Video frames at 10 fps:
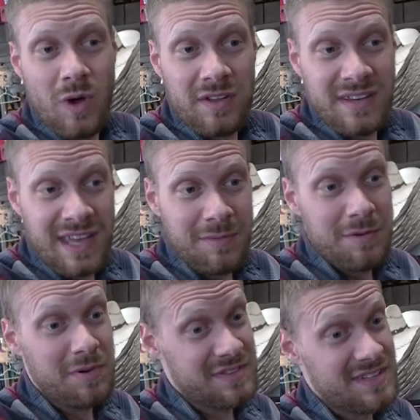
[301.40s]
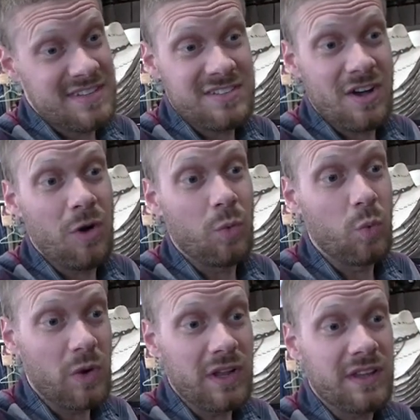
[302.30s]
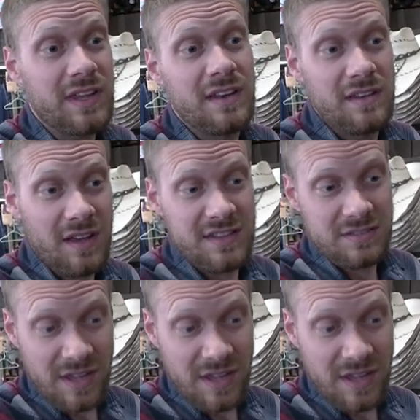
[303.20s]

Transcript: quality Caiman, but this is a really nice